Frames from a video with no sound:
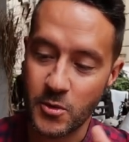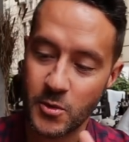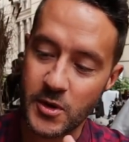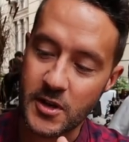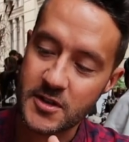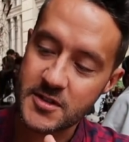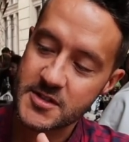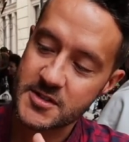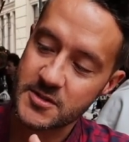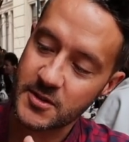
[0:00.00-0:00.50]

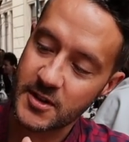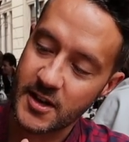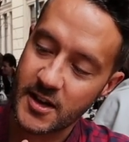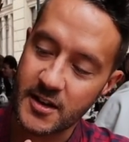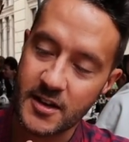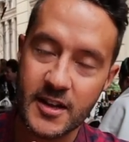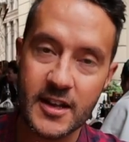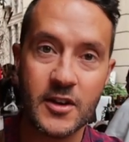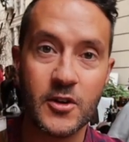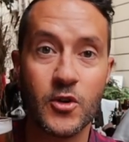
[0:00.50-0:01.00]
We also
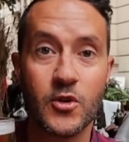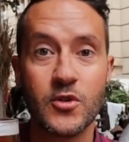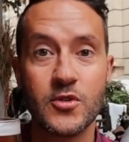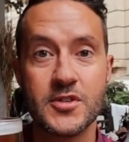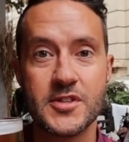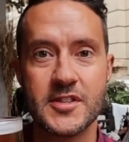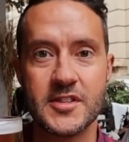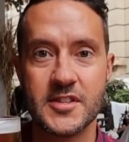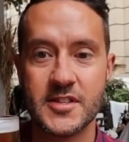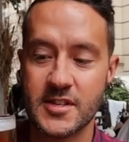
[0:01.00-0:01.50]
got an
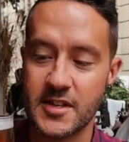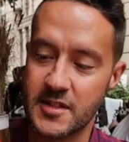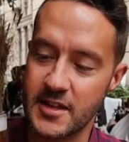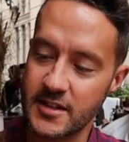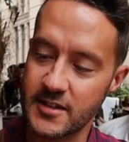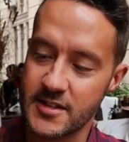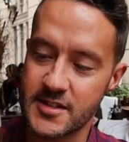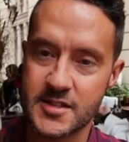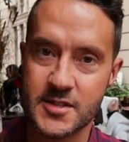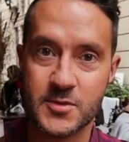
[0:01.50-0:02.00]
Ursus. I
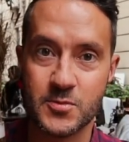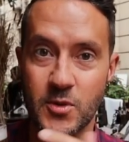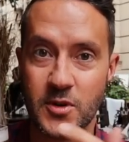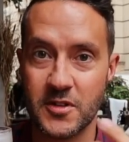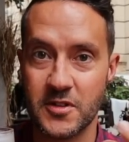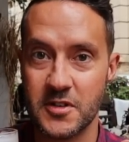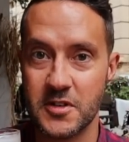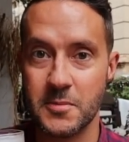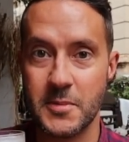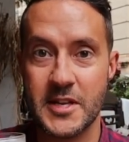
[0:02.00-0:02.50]
think this is one
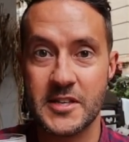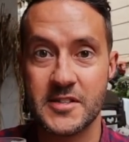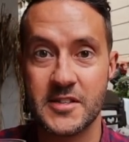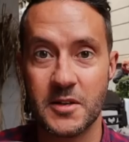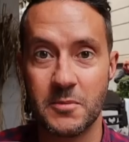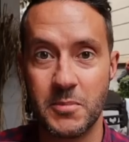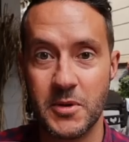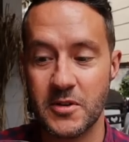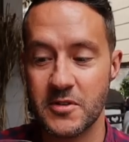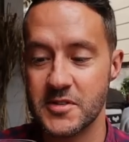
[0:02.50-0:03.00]
of the
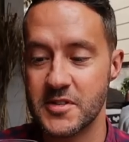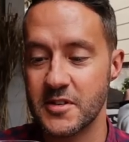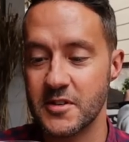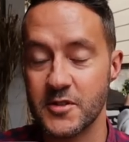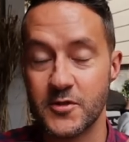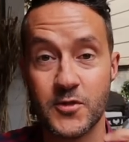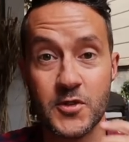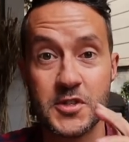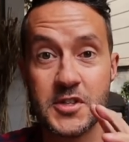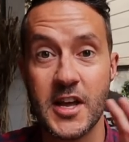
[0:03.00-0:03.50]
domestic beers here.
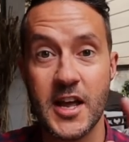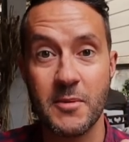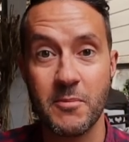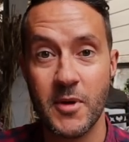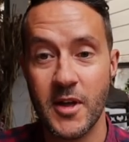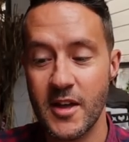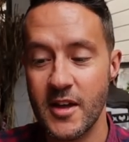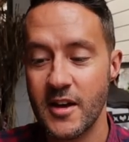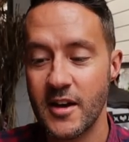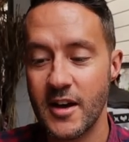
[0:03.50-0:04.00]
It's the first time
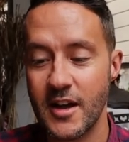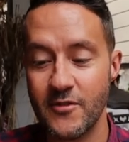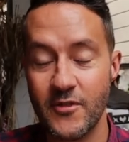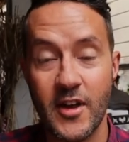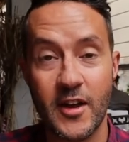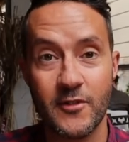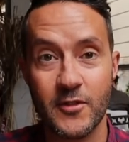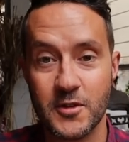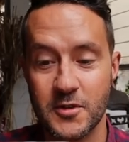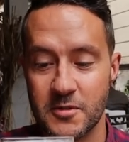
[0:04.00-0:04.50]
I've
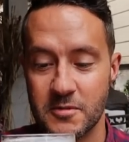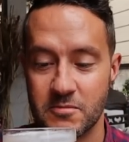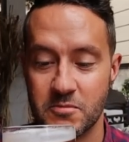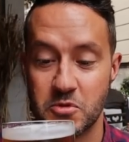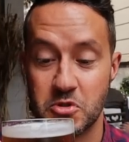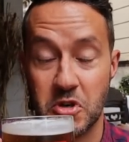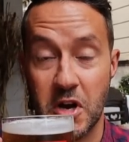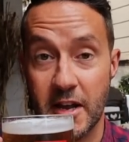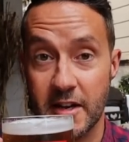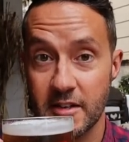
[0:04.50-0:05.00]
ever
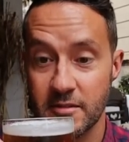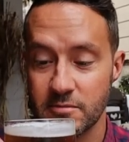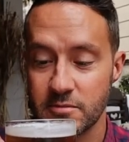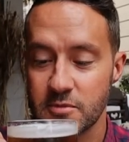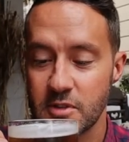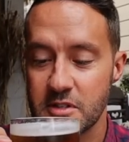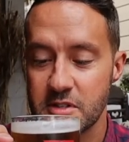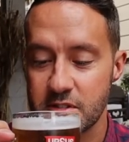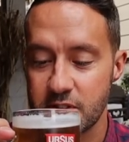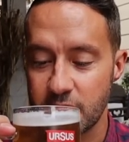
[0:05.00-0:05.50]
tried it.
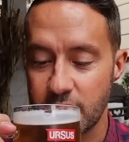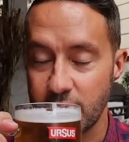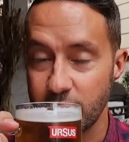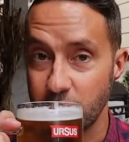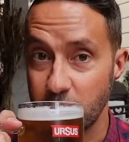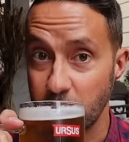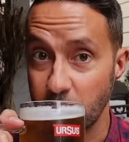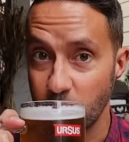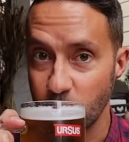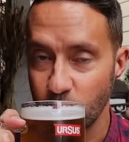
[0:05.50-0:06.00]
Let's give it
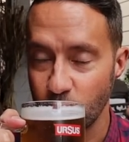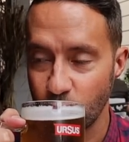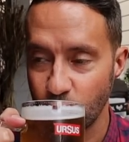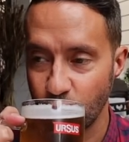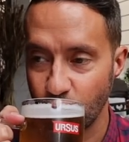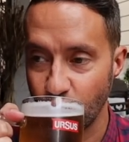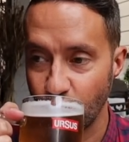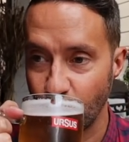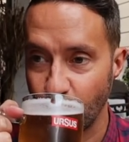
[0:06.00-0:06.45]
a go.